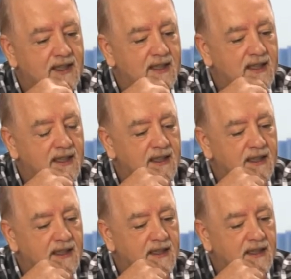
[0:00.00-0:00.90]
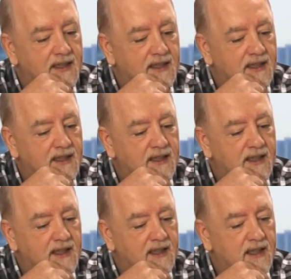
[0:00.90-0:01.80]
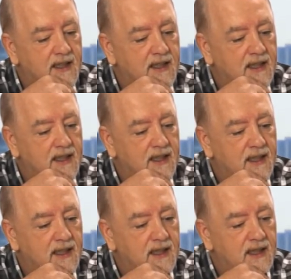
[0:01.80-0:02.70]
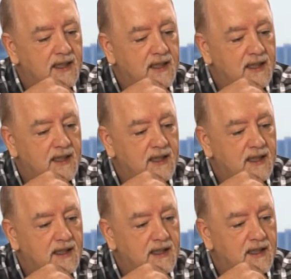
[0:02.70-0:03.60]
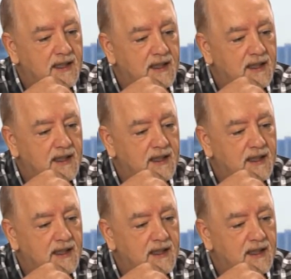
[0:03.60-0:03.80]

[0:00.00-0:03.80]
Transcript: This person isn't speaking.